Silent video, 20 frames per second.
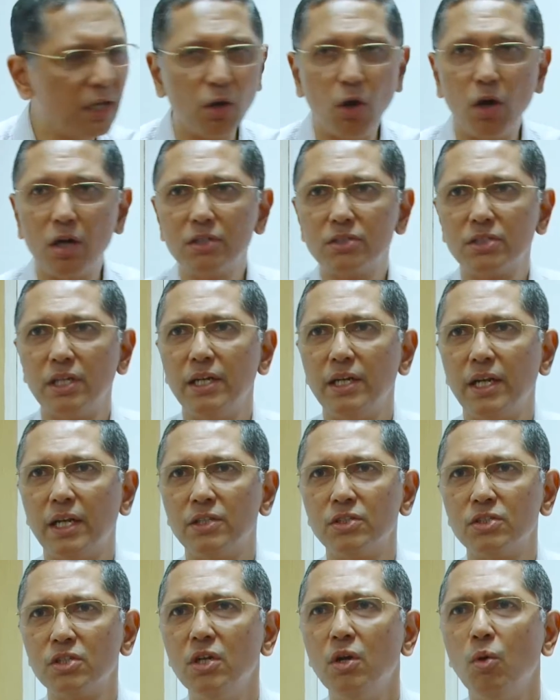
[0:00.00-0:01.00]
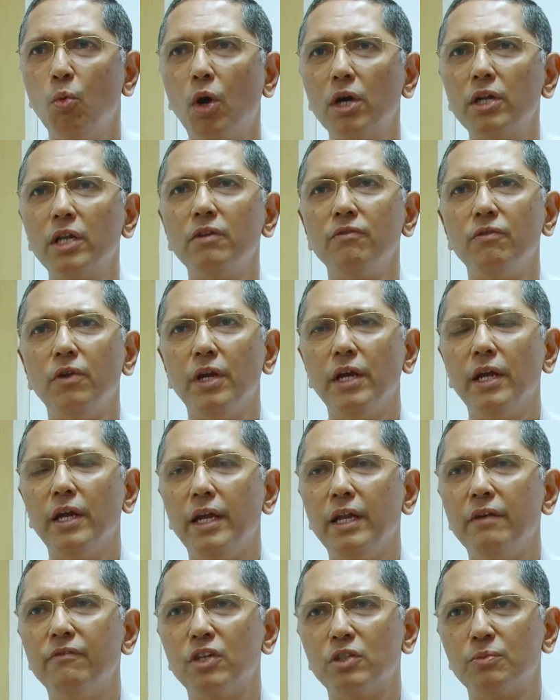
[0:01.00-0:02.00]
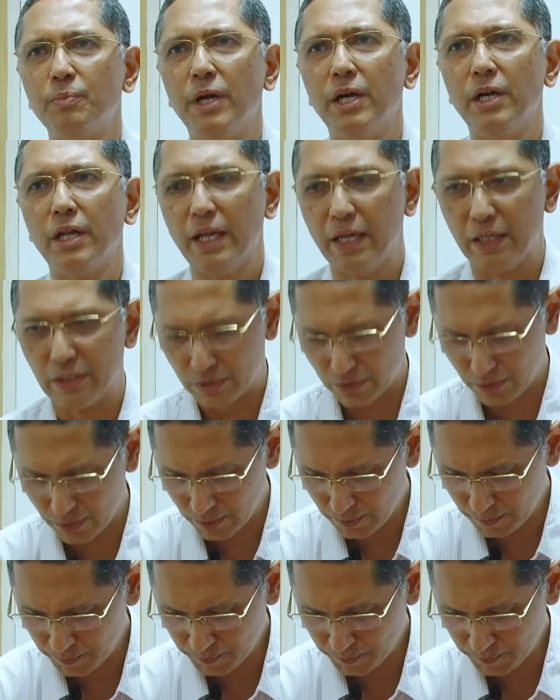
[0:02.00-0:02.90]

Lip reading: long sentence what investment is.